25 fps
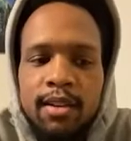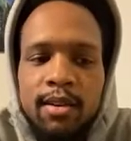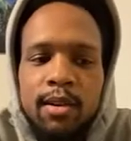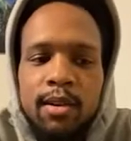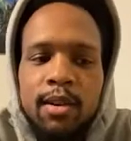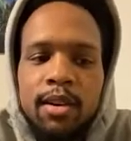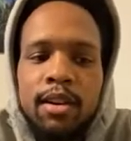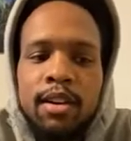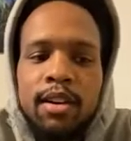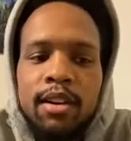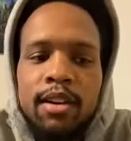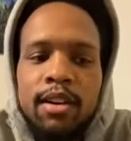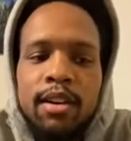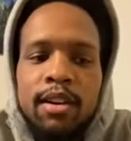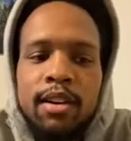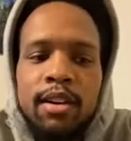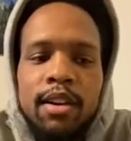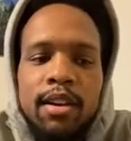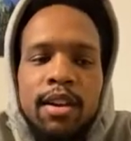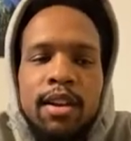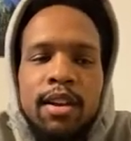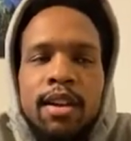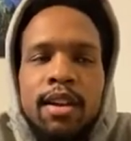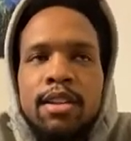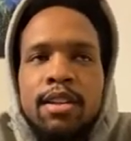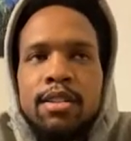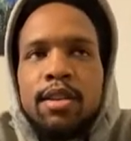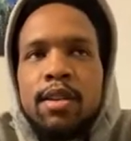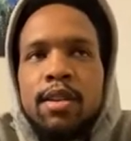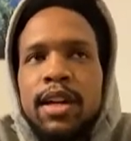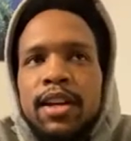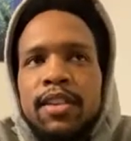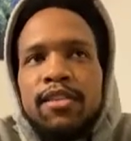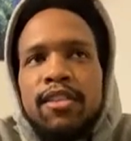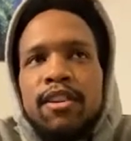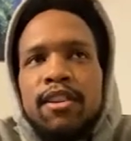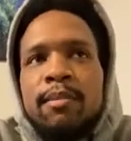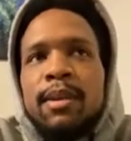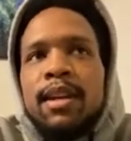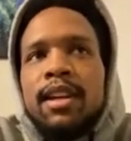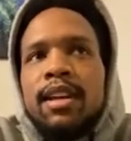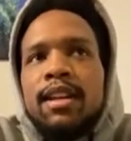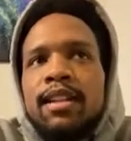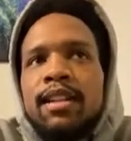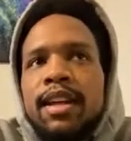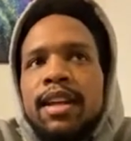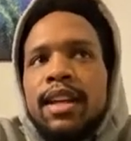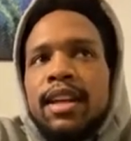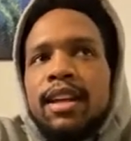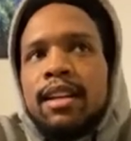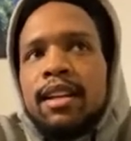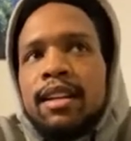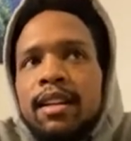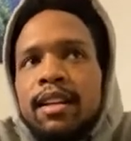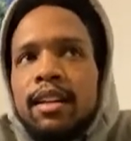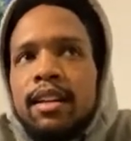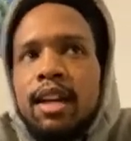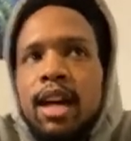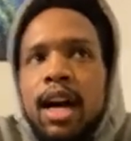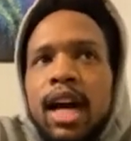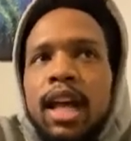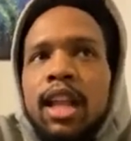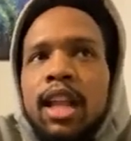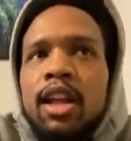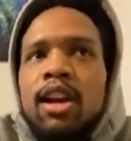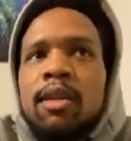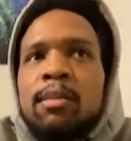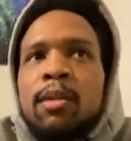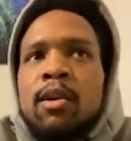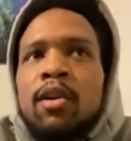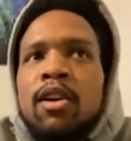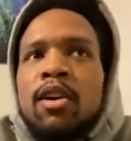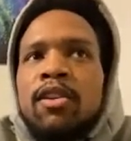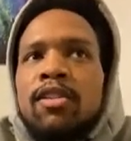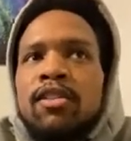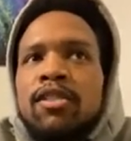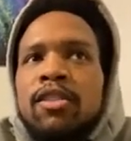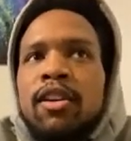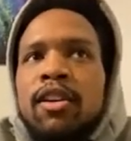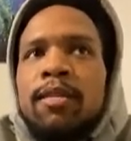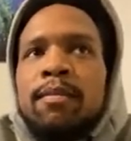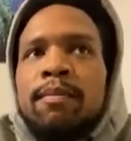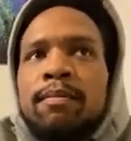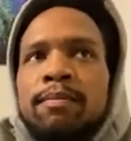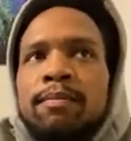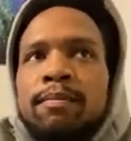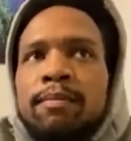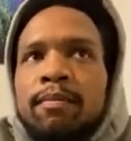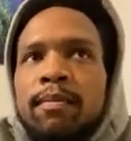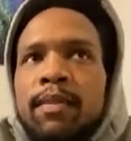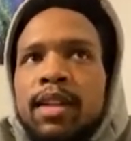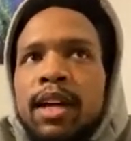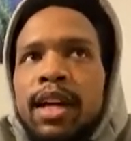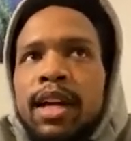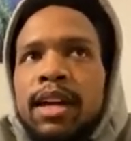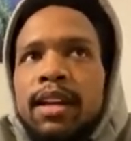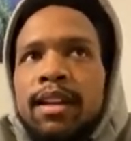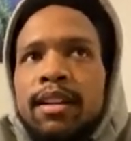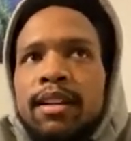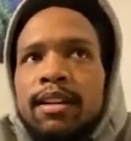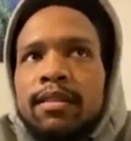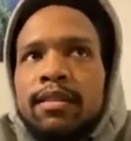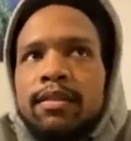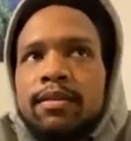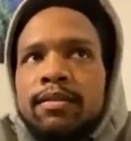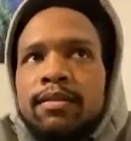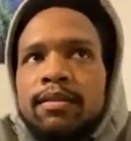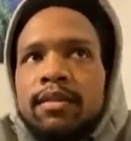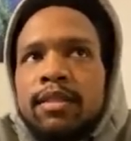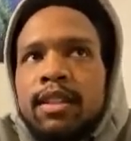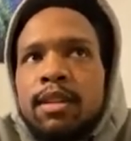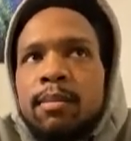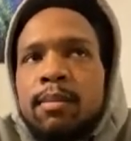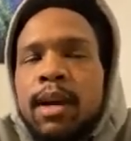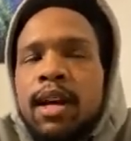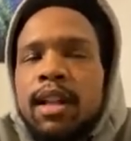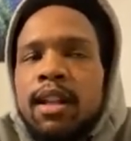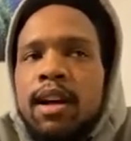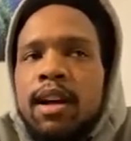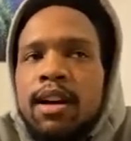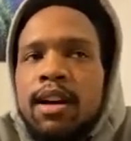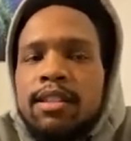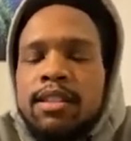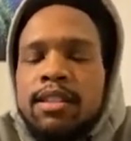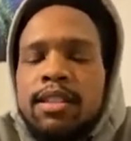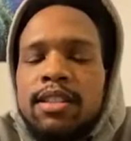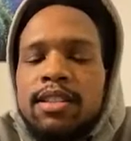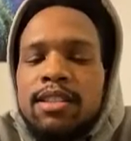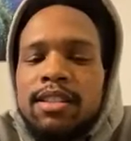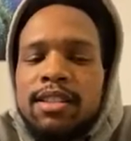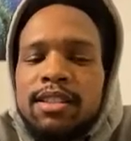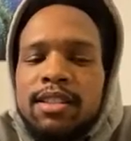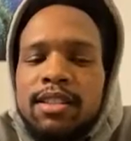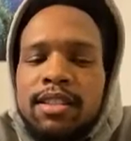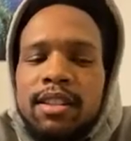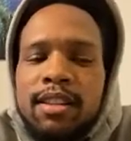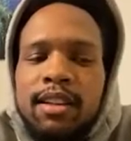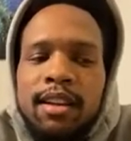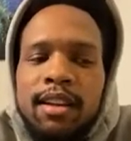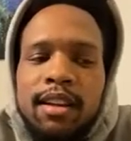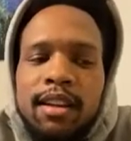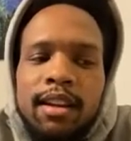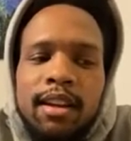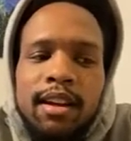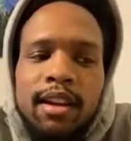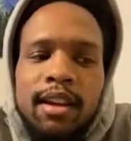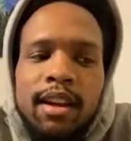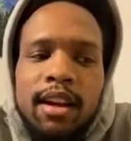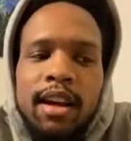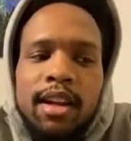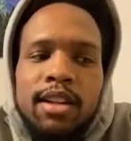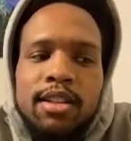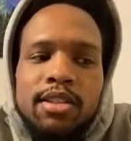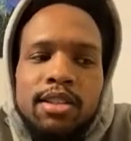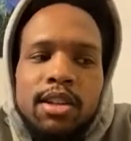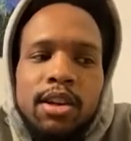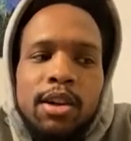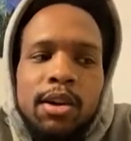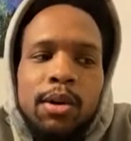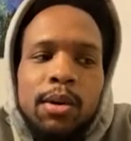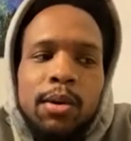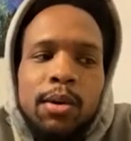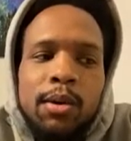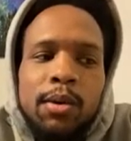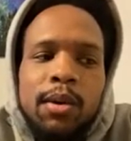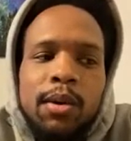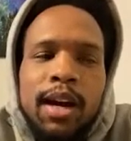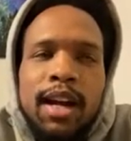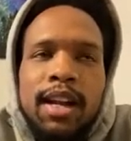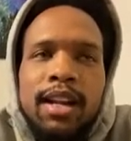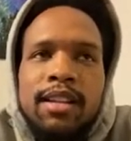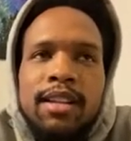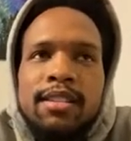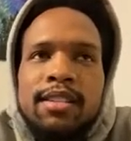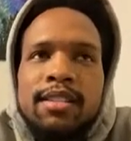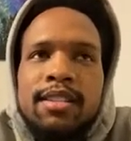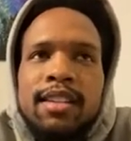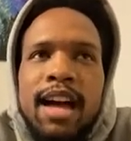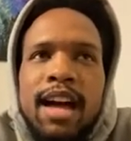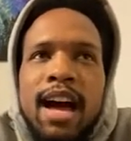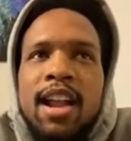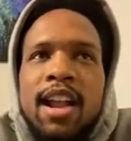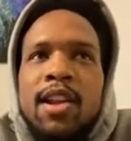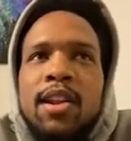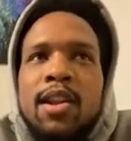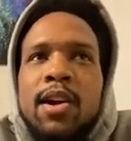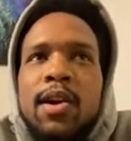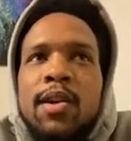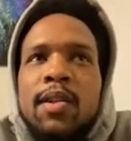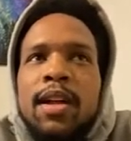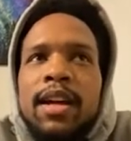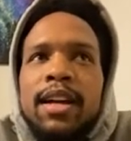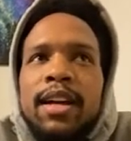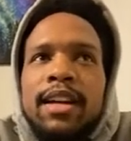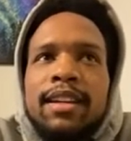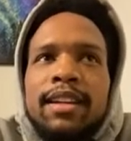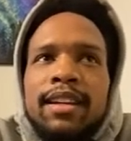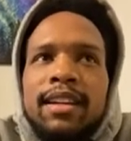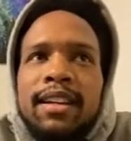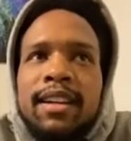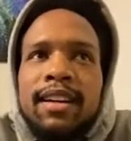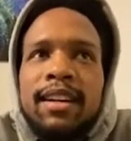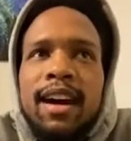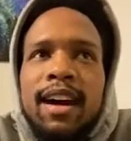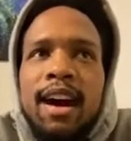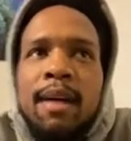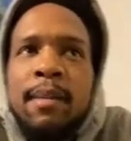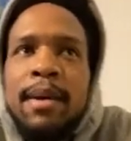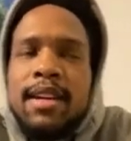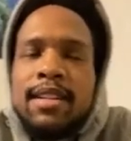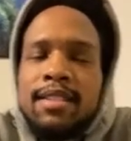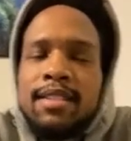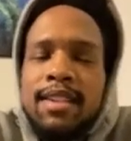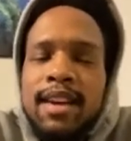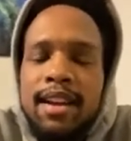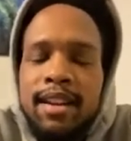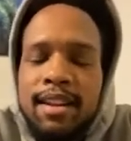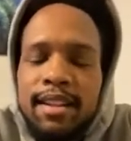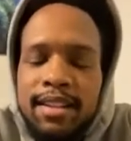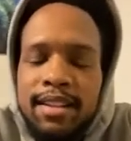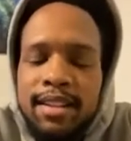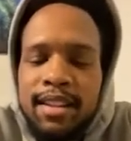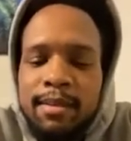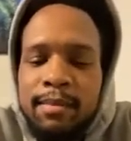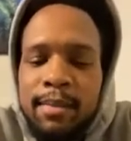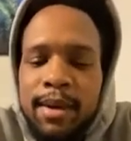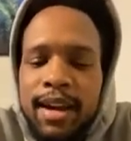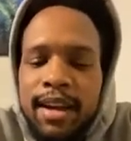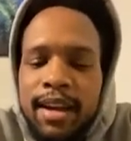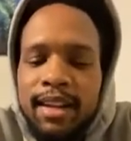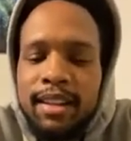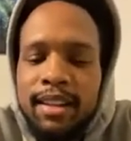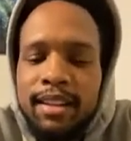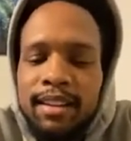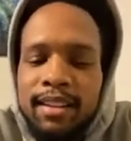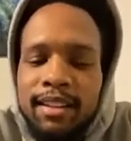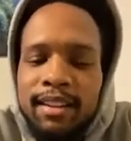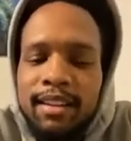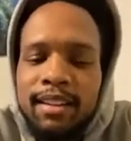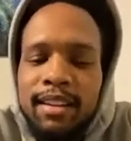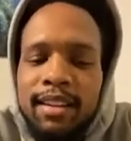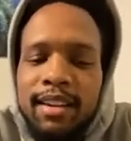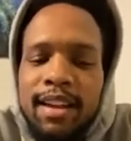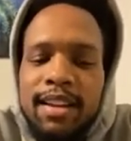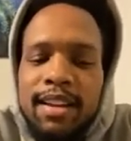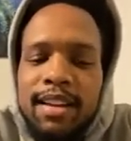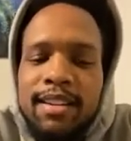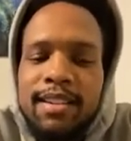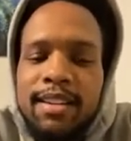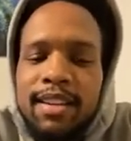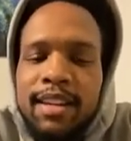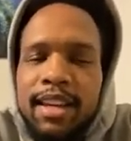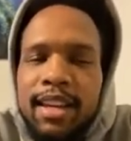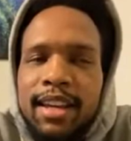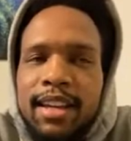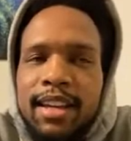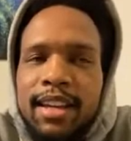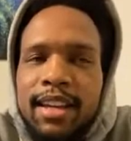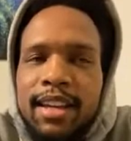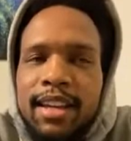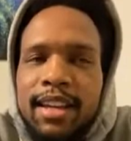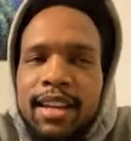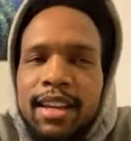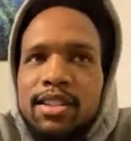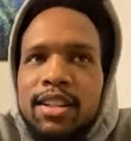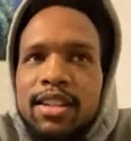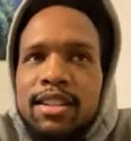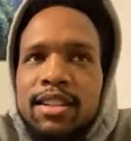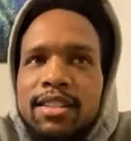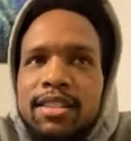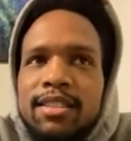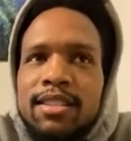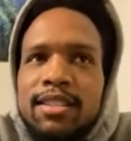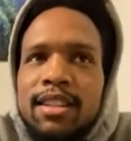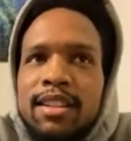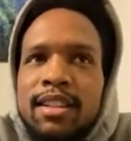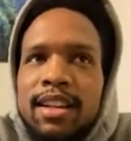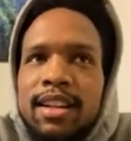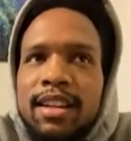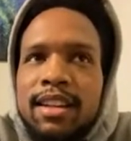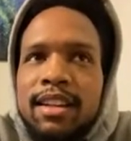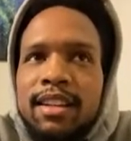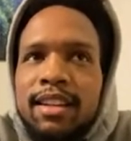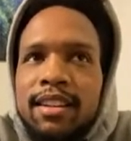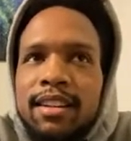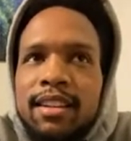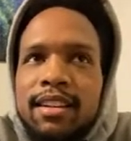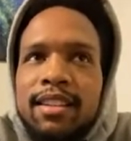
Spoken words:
Or so, like for me, like I learn more from like my losses, and so I don't know, like I'm excited to get back into the cage and to like